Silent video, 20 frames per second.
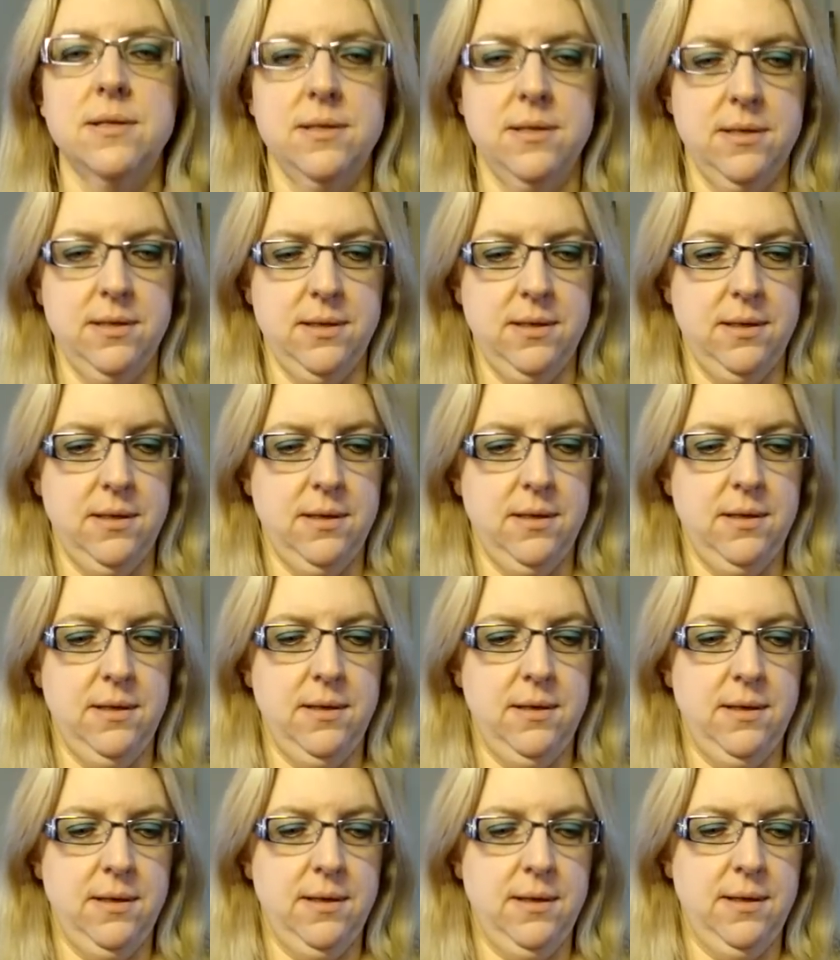
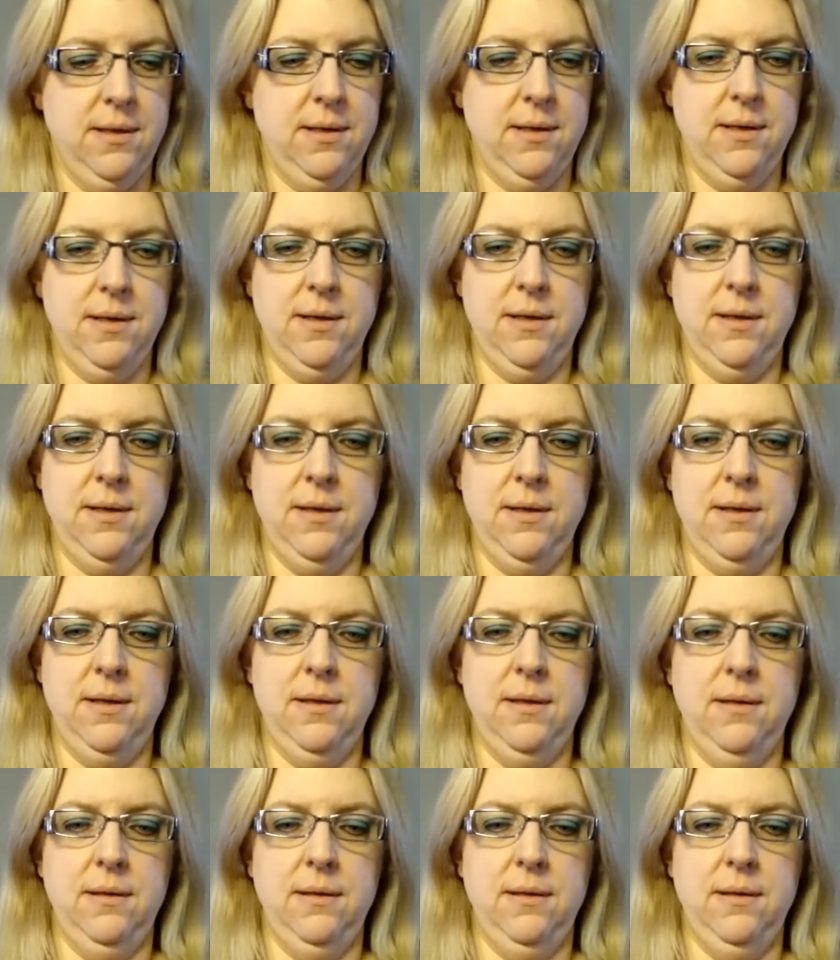(no one is talking)